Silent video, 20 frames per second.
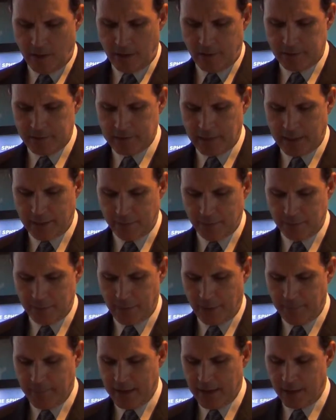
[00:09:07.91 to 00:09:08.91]

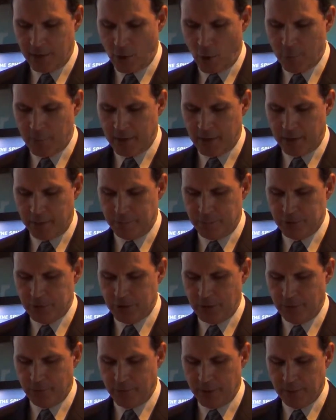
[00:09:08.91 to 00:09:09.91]
entitled Making Open and
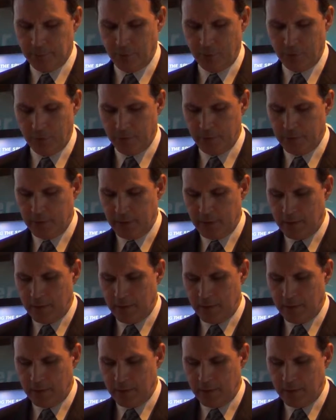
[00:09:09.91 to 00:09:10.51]
Machine Readable